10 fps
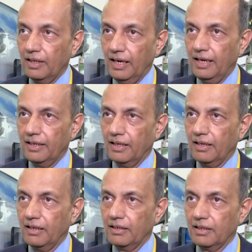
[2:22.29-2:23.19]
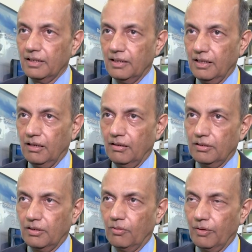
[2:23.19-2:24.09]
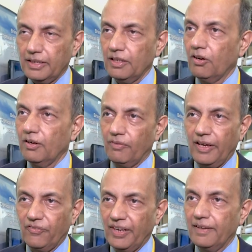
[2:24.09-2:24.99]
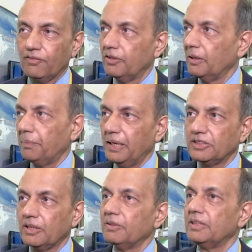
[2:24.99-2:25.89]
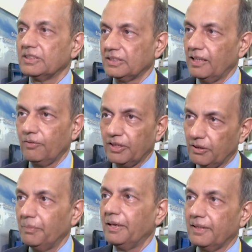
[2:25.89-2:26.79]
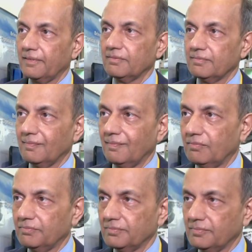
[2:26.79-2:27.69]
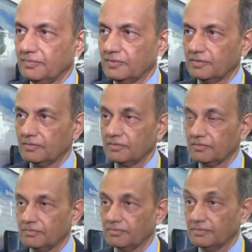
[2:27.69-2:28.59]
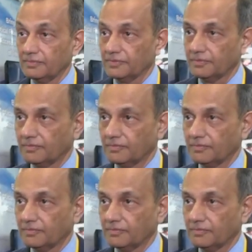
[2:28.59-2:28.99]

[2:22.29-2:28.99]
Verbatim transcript: And uh, uh, you know, working on Wi-Fi would be a pleasure with this kind of equipment. Right, sir. Uh, so what about uh,